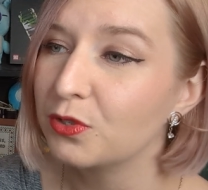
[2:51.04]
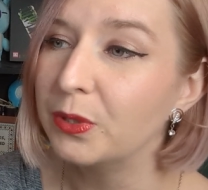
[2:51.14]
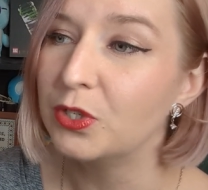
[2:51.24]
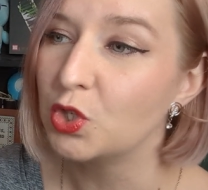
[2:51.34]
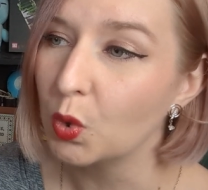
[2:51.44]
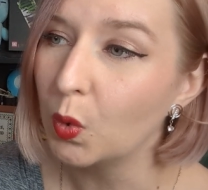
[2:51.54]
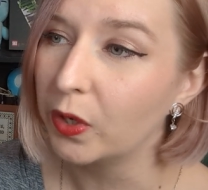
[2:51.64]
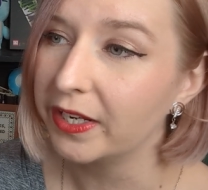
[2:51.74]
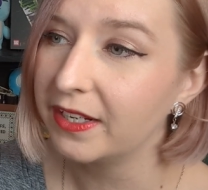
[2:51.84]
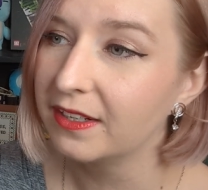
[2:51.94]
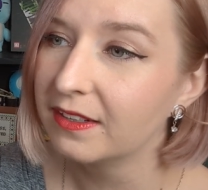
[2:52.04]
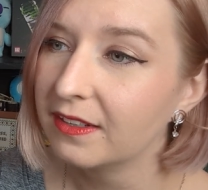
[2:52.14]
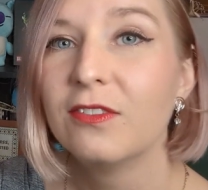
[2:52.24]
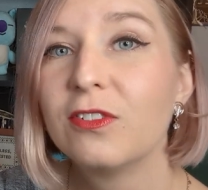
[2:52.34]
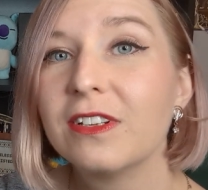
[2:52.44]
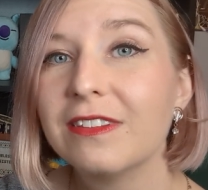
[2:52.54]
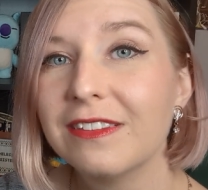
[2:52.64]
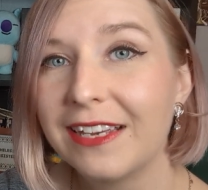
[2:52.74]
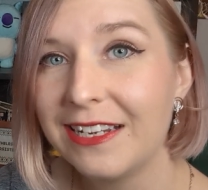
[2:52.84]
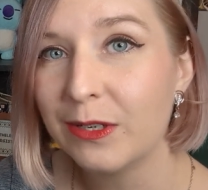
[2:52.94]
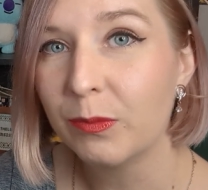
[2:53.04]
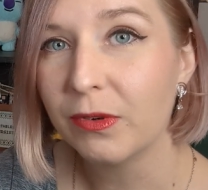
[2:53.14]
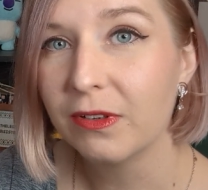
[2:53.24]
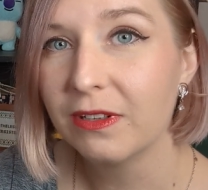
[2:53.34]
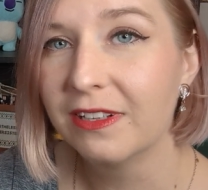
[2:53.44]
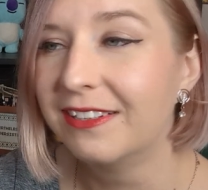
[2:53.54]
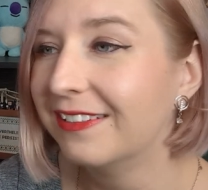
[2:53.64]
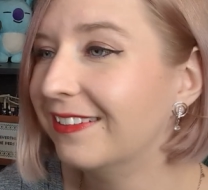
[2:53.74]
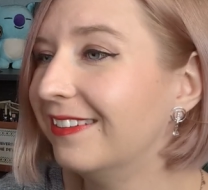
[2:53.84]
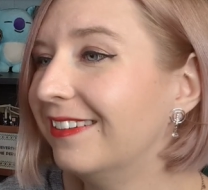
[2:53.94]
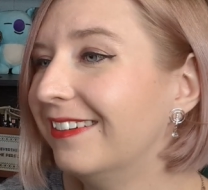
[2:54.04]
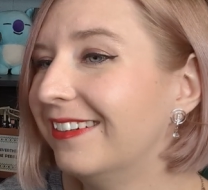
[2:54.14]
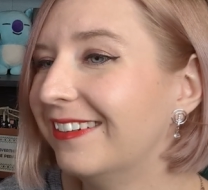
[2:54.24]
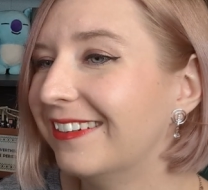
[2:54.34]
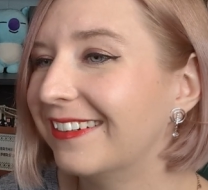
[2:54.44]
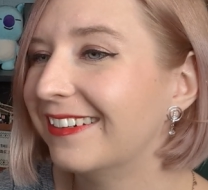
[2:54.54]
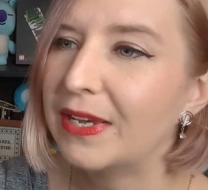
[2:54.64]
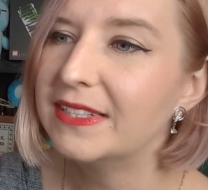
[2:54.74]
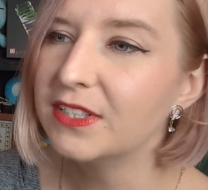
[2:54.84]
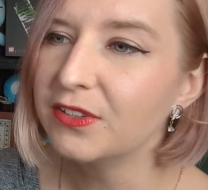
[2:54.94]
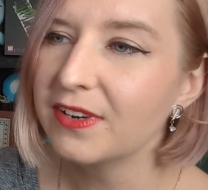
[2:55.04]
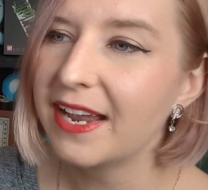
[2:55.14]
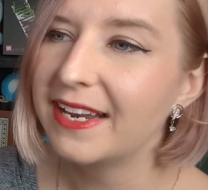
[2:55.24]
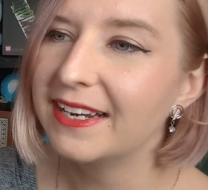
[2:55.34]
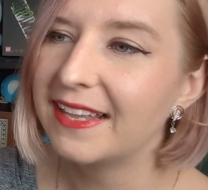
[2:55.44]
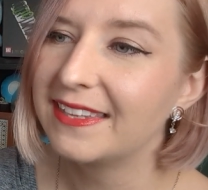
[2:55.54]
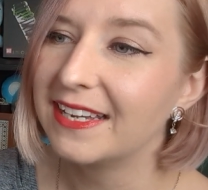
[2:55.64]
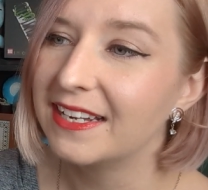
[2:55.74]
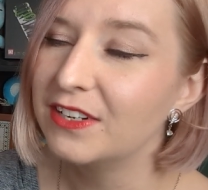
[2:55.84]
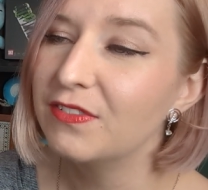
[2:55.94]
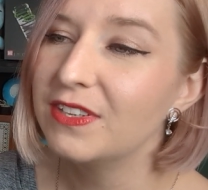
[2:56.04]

to enjoy. Relatable. It's all right at the end